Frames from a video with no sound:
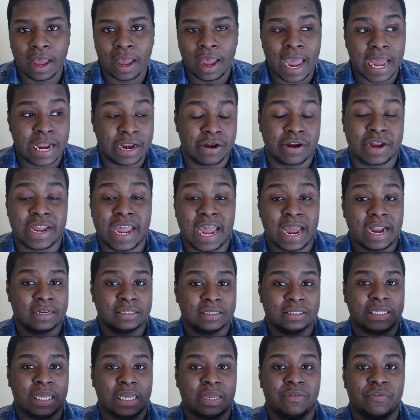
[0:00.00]
and they're getting the
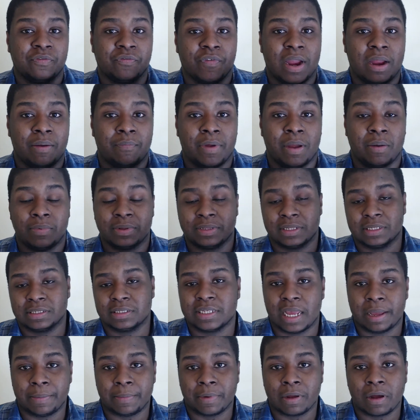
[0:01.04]
same frame rate with the
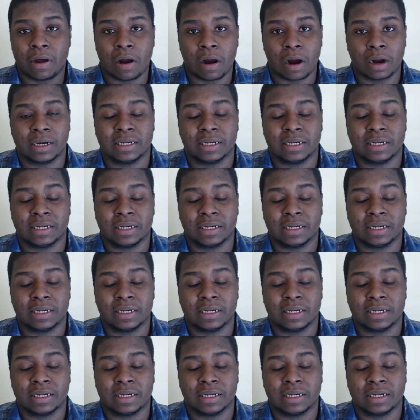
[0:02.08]
same card